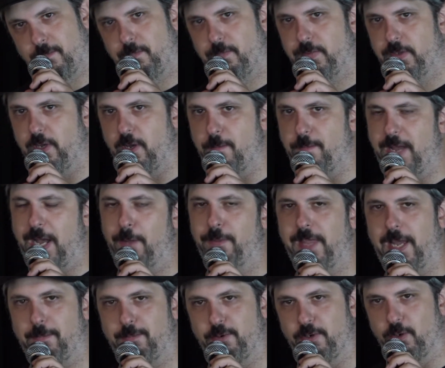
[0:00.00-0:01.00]
about that
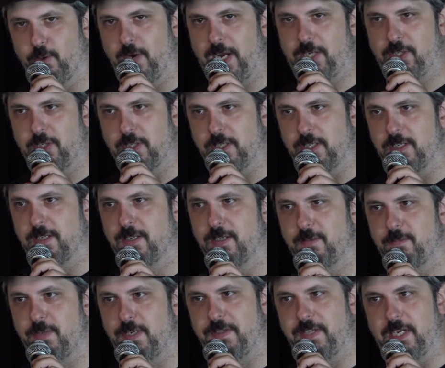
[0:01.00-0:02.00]
progression,
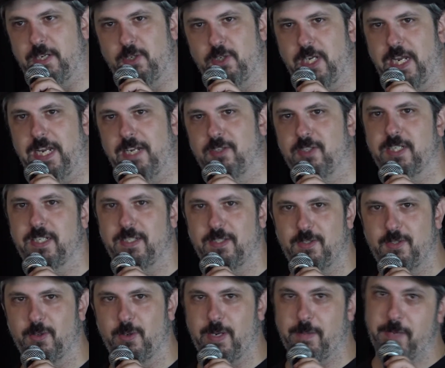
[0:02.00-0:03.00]
but then change it
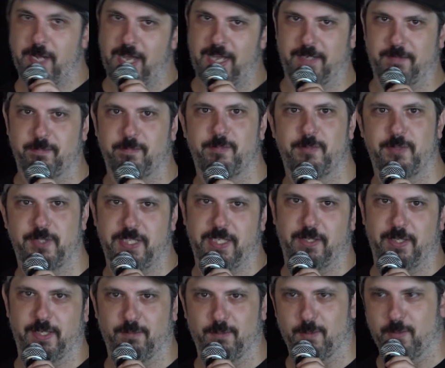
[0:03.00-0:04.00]
so I'm not stealing
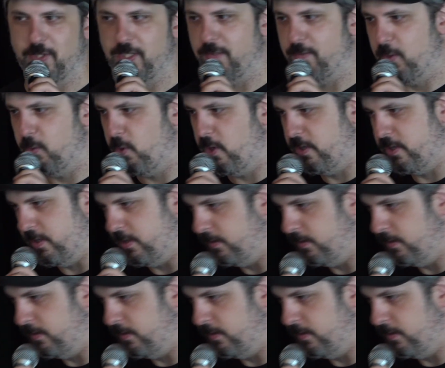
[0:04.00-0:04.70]
from Stevie Wonder?